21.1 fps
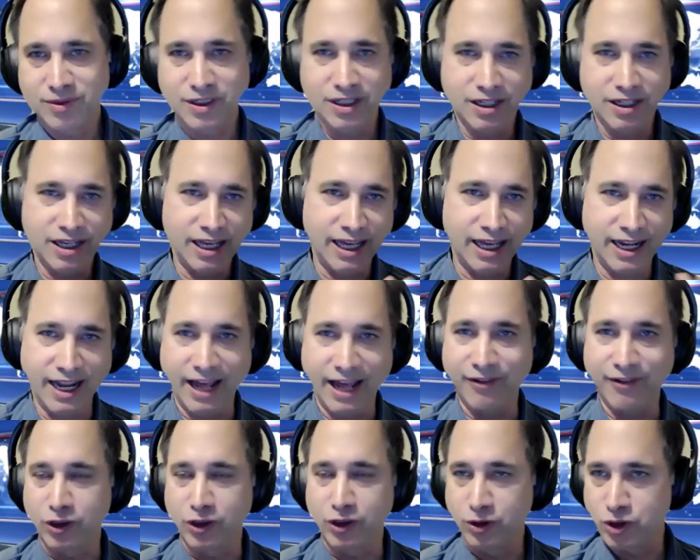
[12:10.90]
an
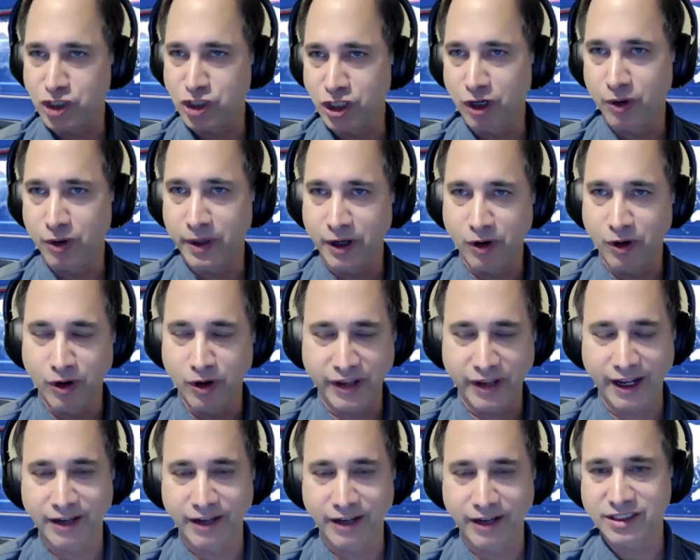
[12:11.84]
evolution going on
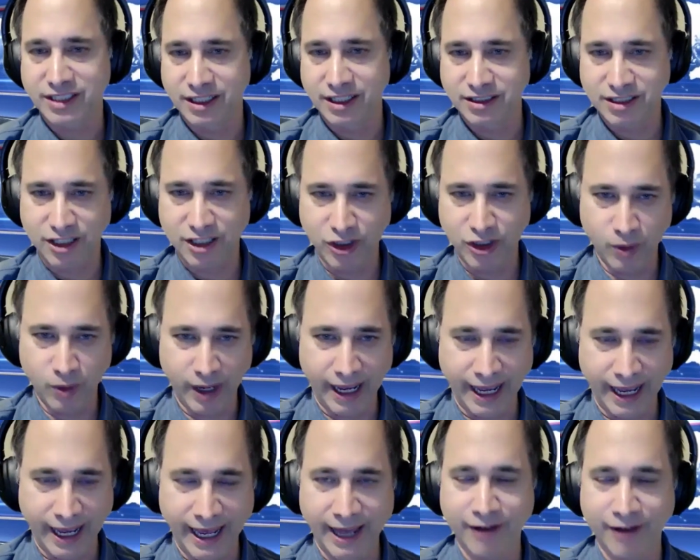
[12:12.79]
now in the sense that you
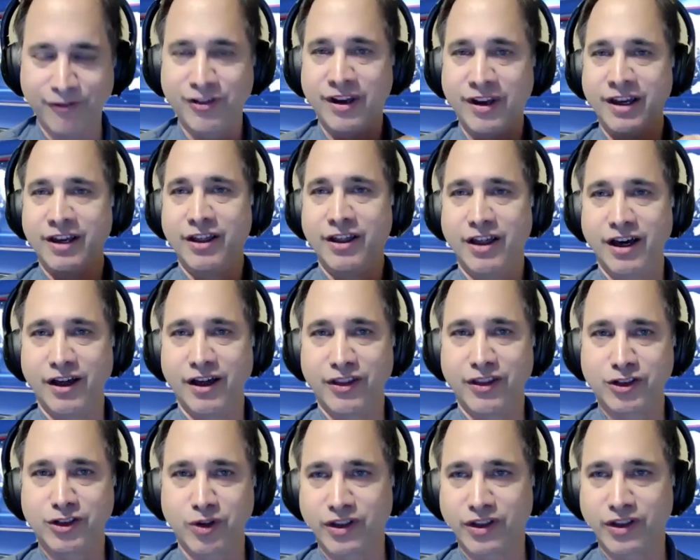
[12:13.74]
have uh, the
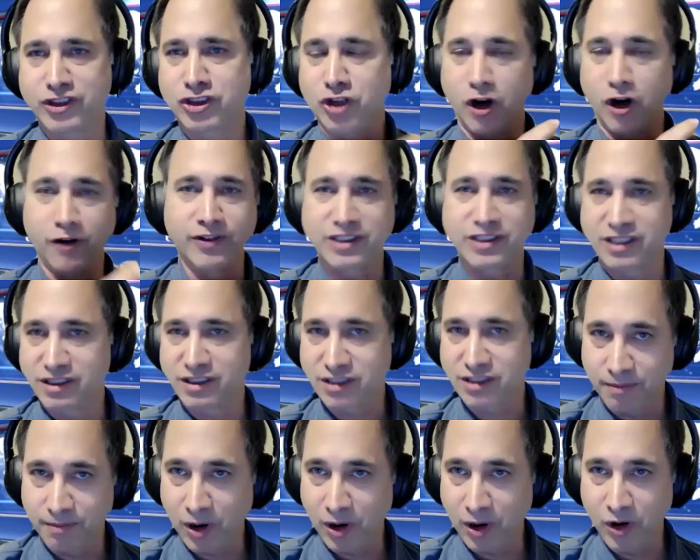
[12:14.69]
sort of the services
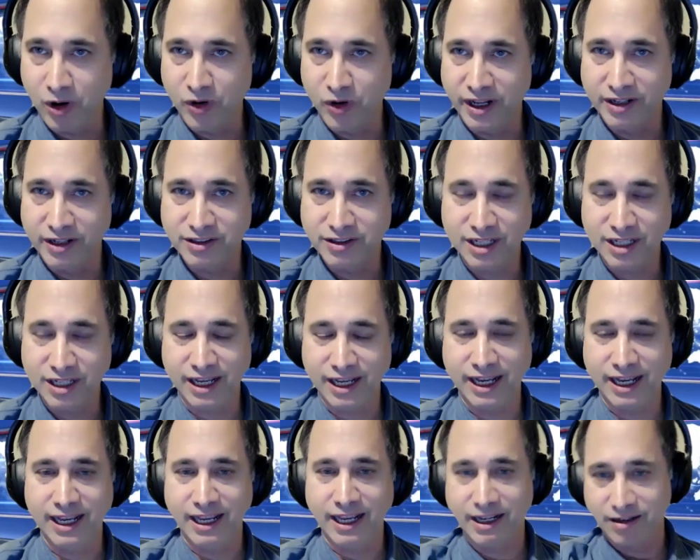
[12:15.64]
component
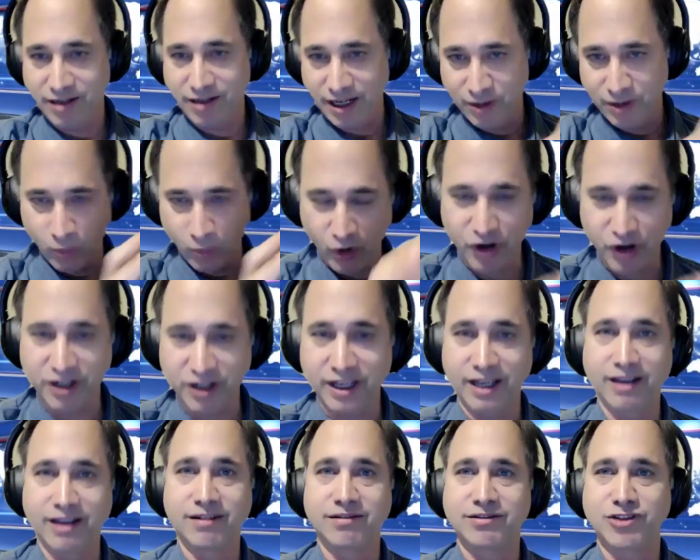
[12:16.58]
in in
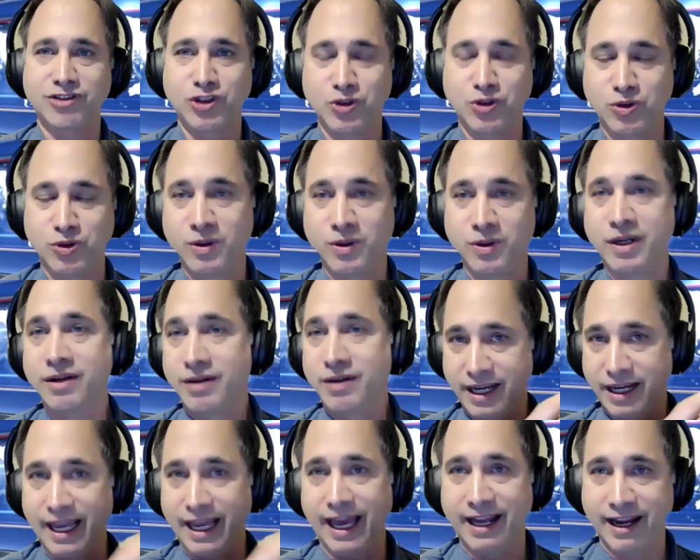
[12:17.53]
working to
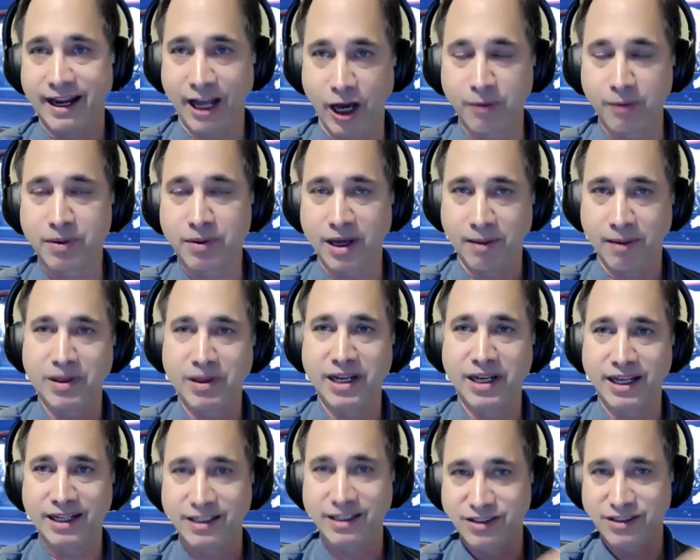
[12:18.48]
again help
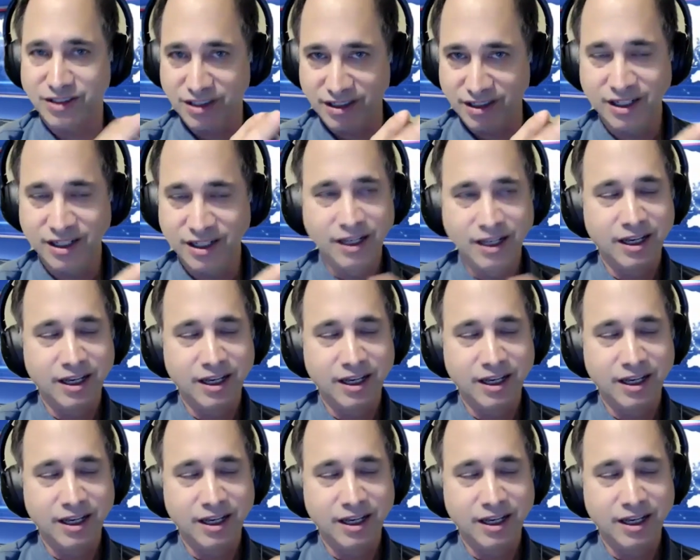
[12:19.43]
companies and